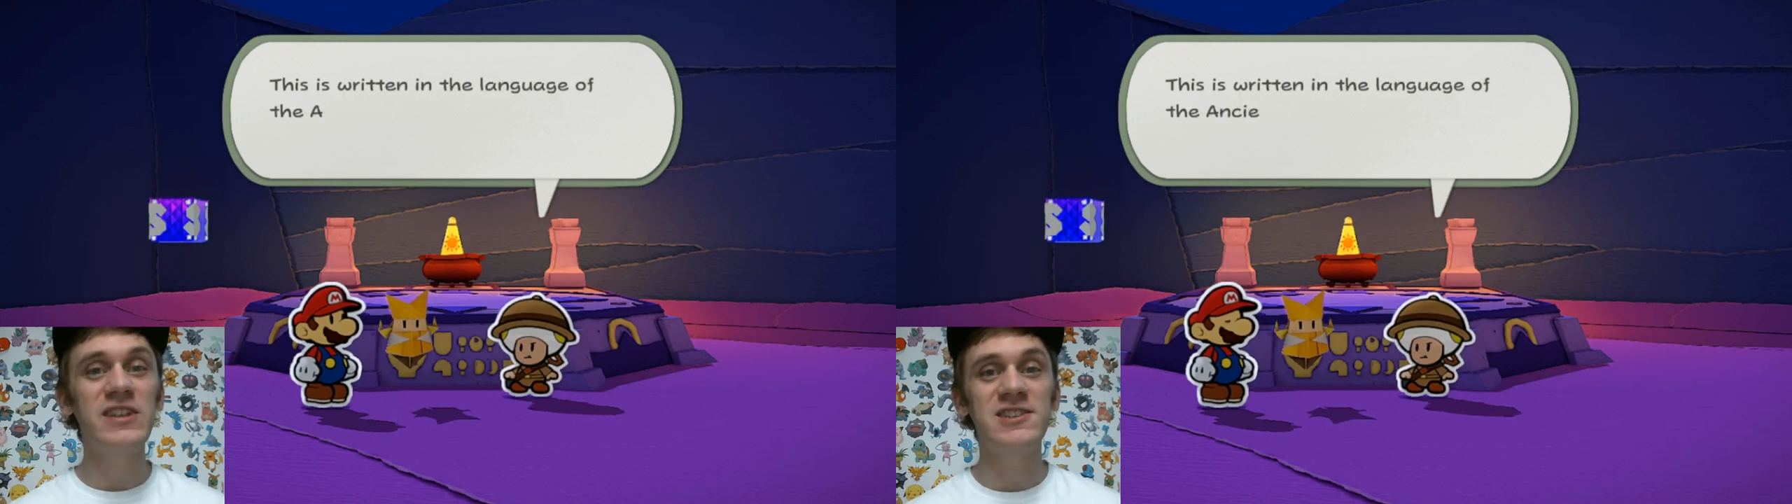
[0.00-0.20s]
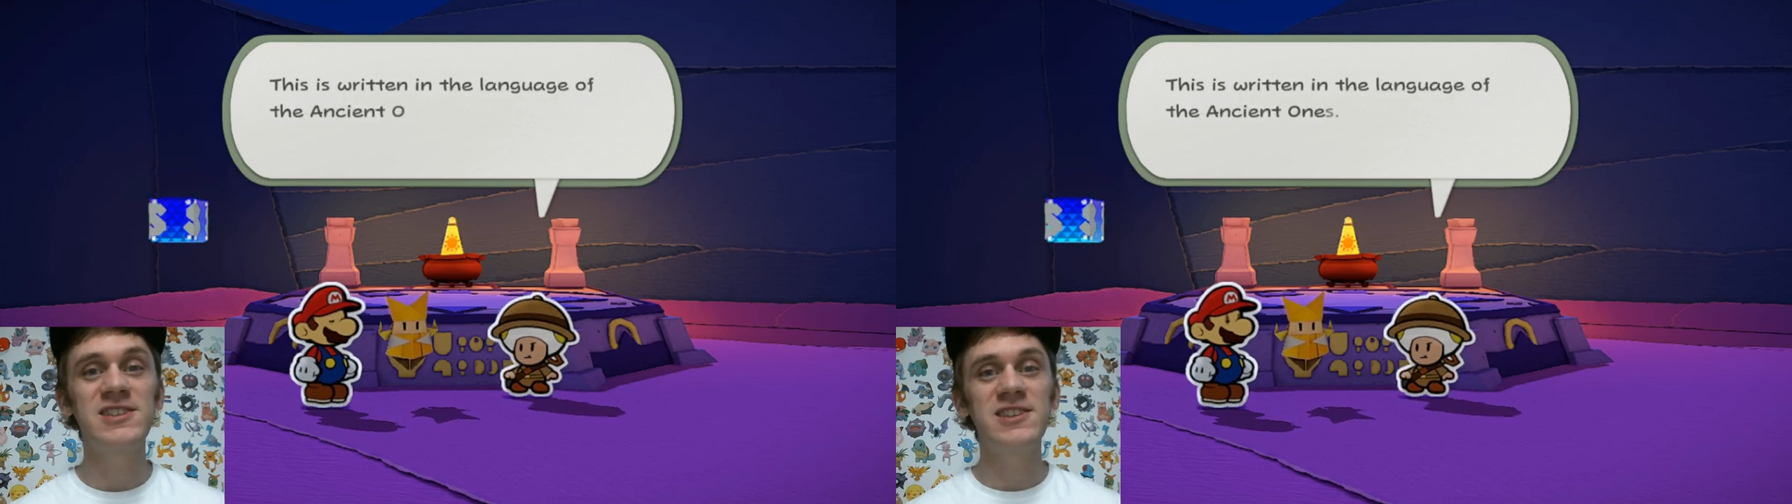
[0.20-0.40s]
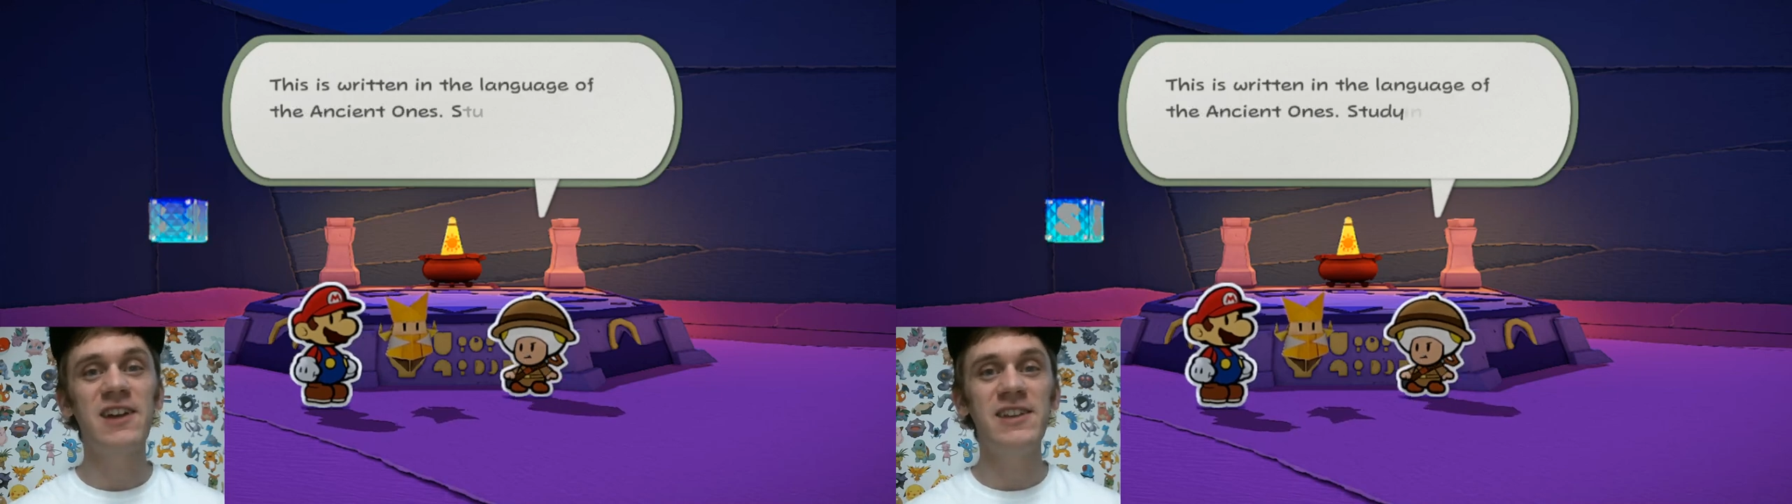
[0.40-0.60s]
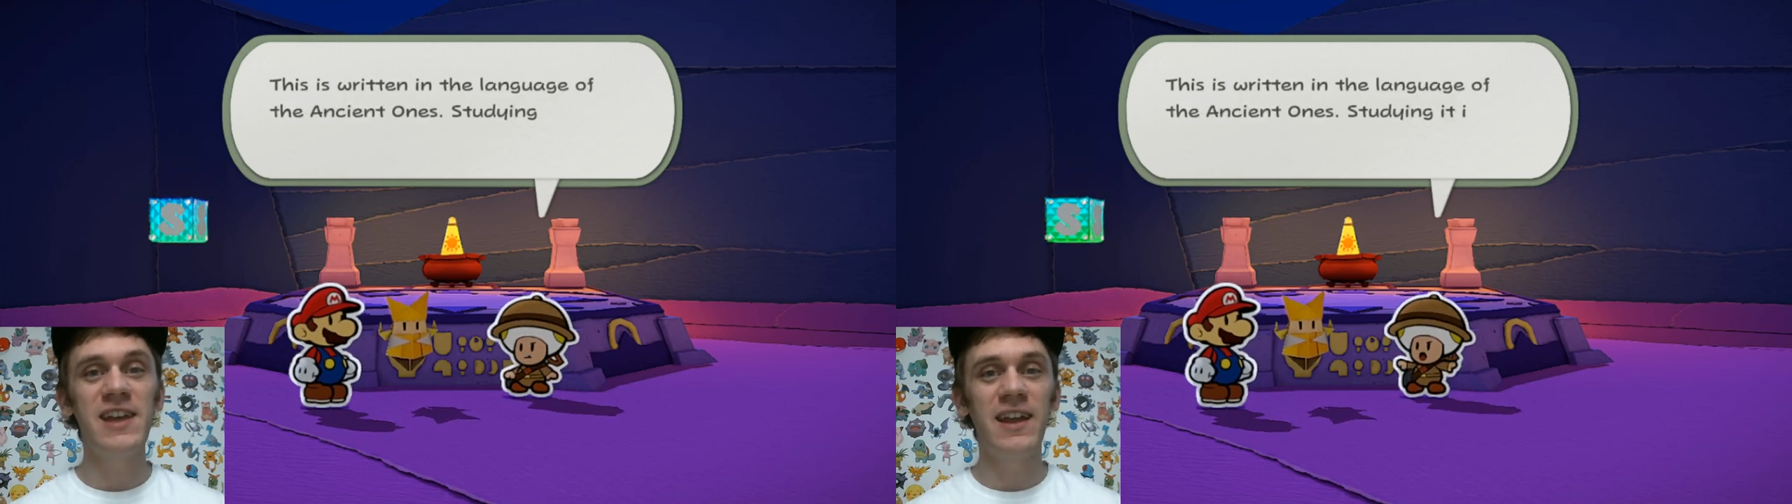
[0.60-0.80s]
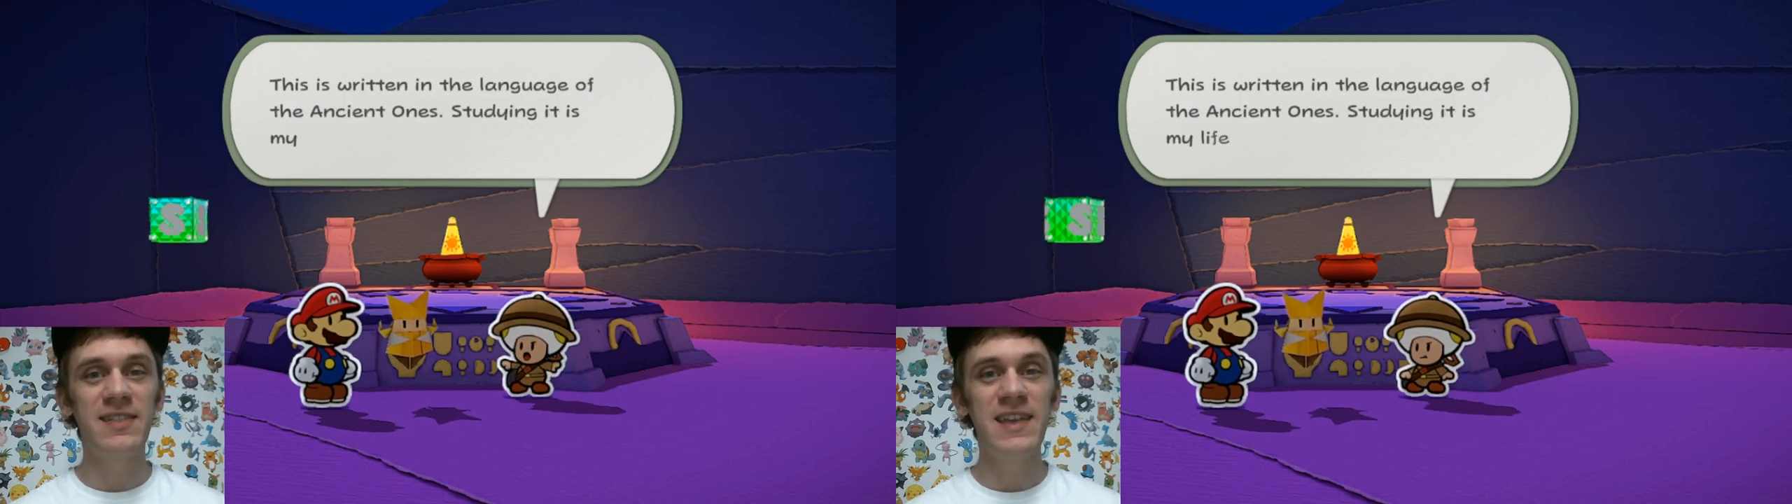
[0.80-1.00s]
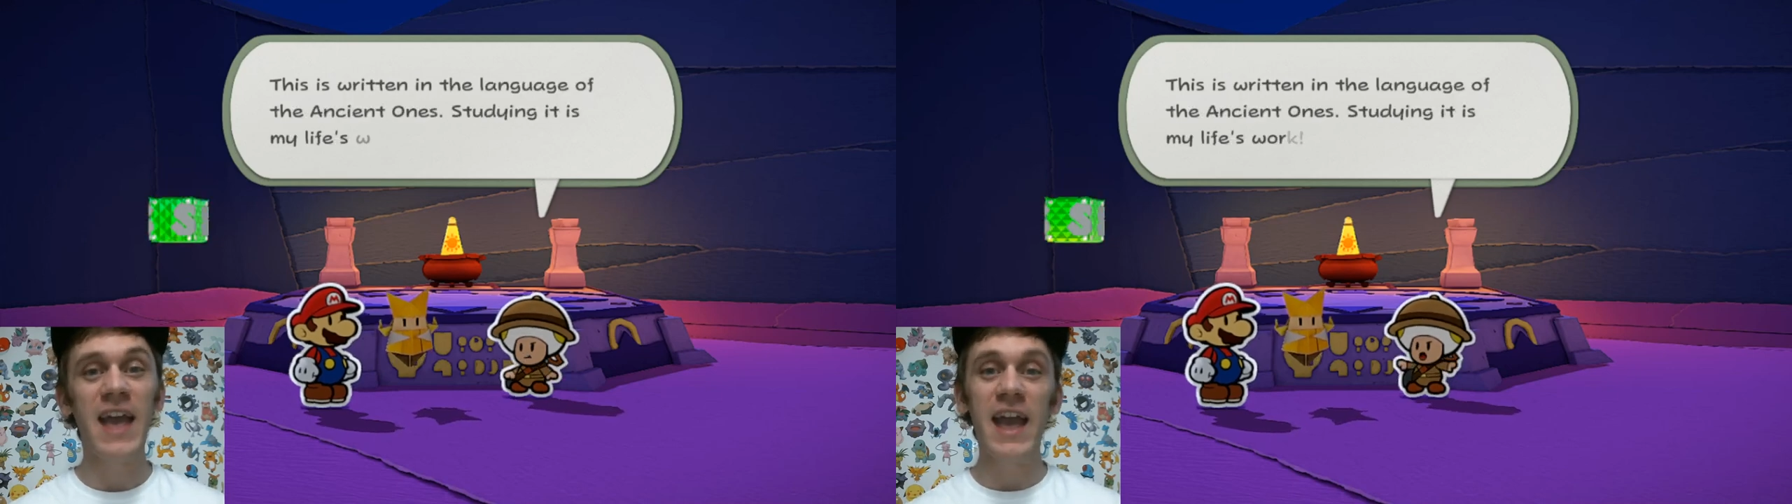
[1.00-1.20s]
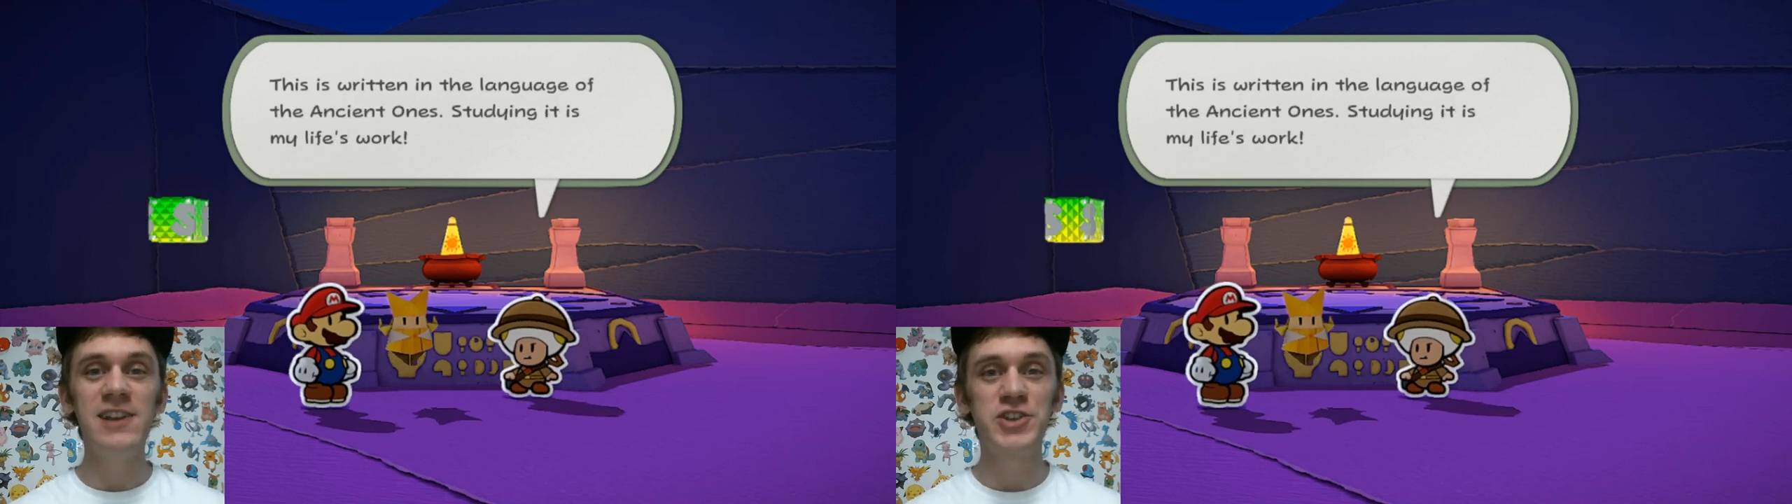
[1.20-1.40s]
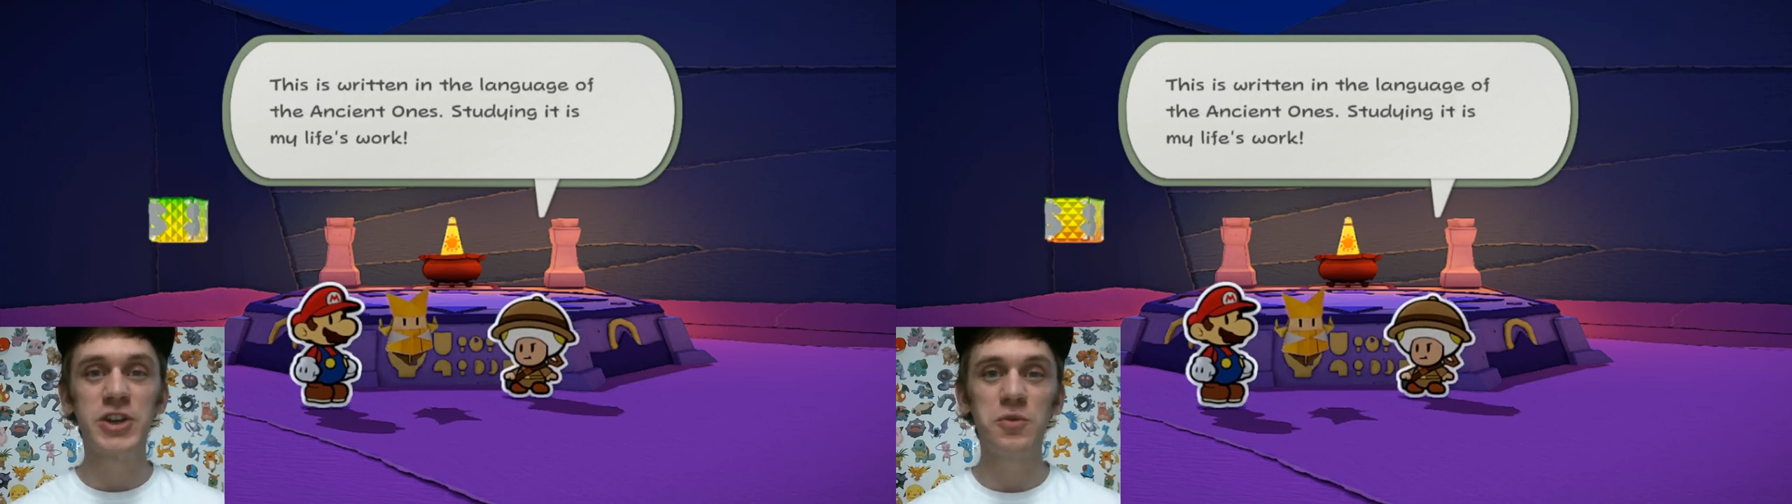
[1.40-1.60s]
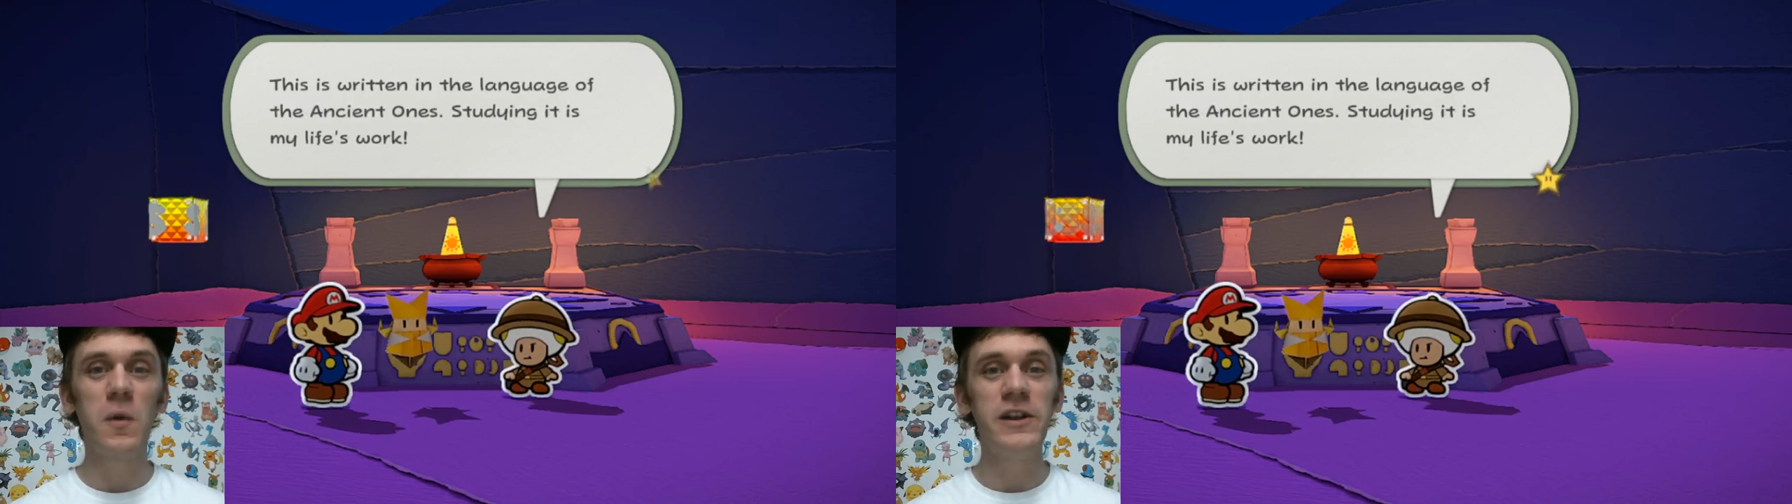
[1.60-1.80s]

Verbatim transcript: to studying the Ancient